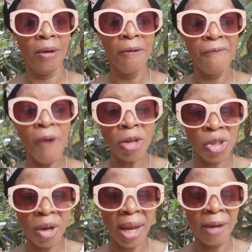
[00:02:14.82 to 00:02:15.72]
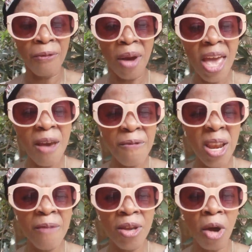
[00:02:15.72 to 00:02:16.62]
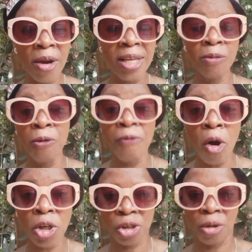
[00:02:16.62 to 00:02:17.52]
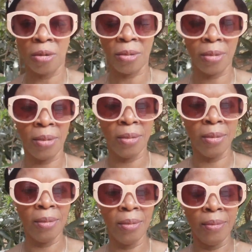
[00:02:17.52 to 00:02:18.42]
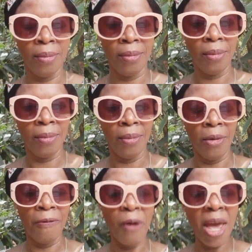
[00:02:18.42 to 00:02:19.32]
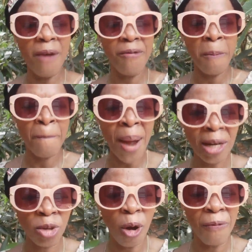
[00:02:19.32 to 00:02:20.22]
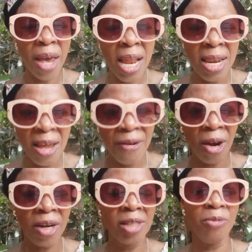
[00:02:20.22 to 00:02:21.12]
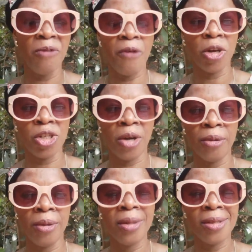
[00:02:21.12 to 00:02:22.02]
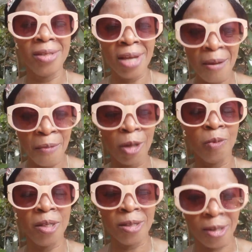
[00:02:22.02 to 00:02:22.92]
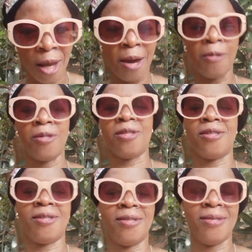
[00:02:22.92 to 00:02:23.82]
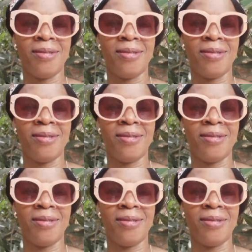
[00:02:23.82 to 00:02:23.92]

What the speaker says: Functional, for every living organism to function. For every part of a living organism to function, there must be cells.